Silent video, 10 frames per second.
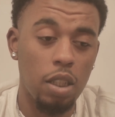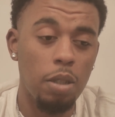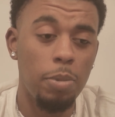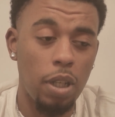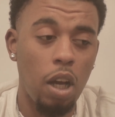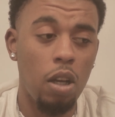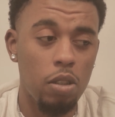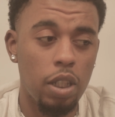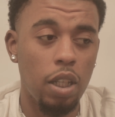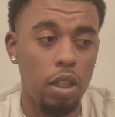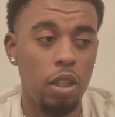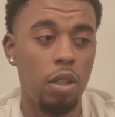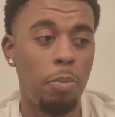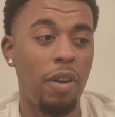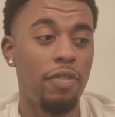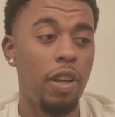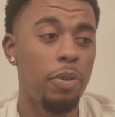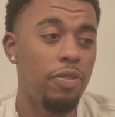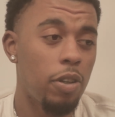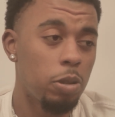little bit of all of that. My
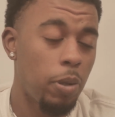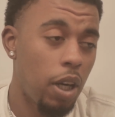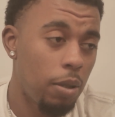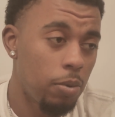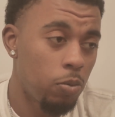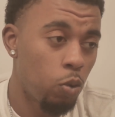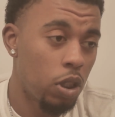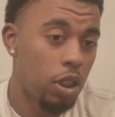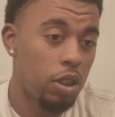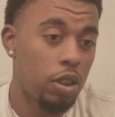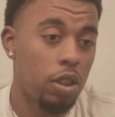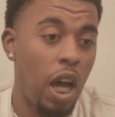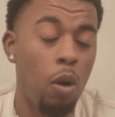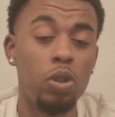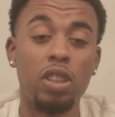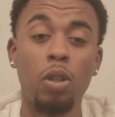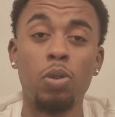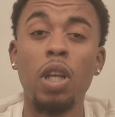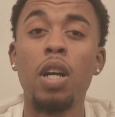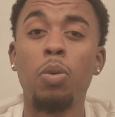very first problem was I was so
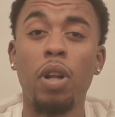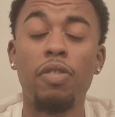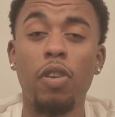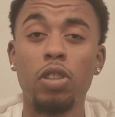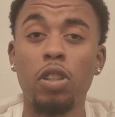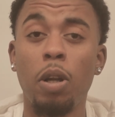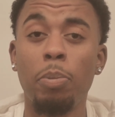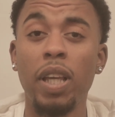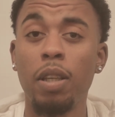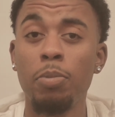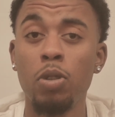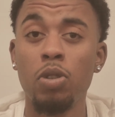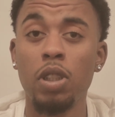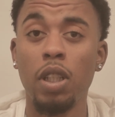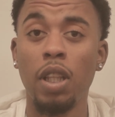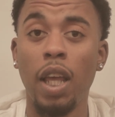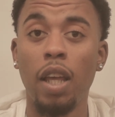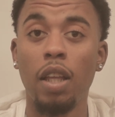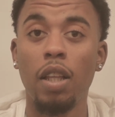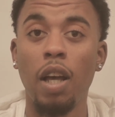young when I first started making music
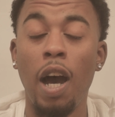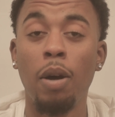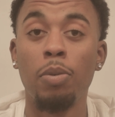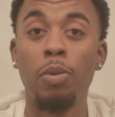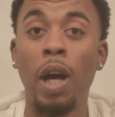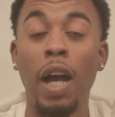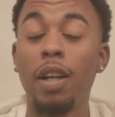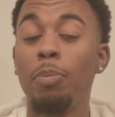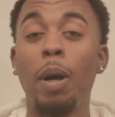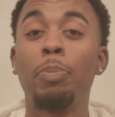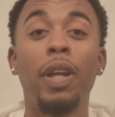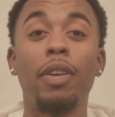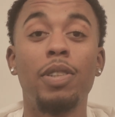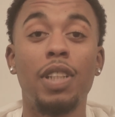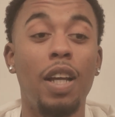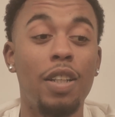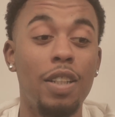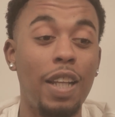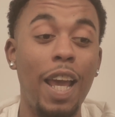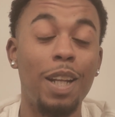that my parents, I
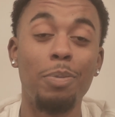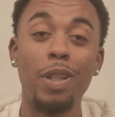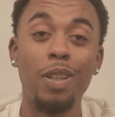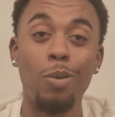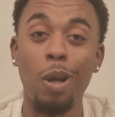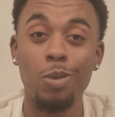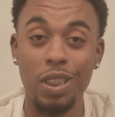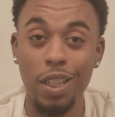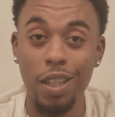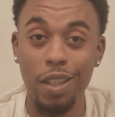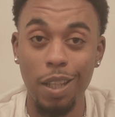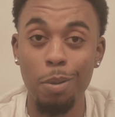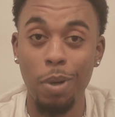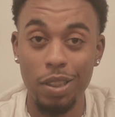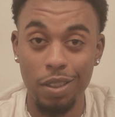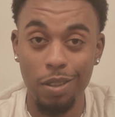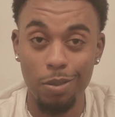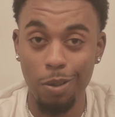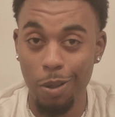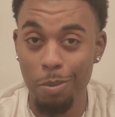couldn't have them hear what I was saying in my song,
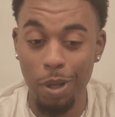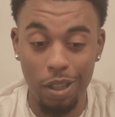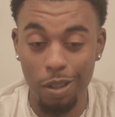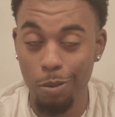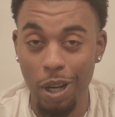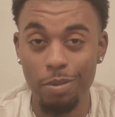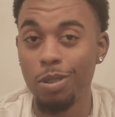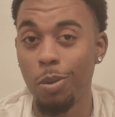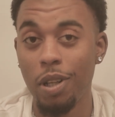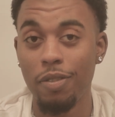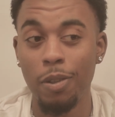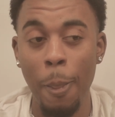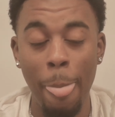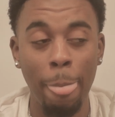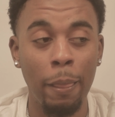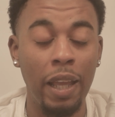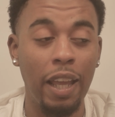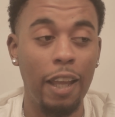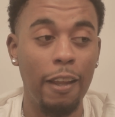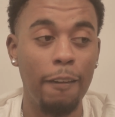you know, in my little raps or whatever.
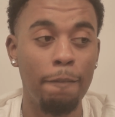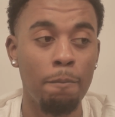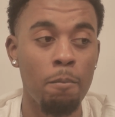And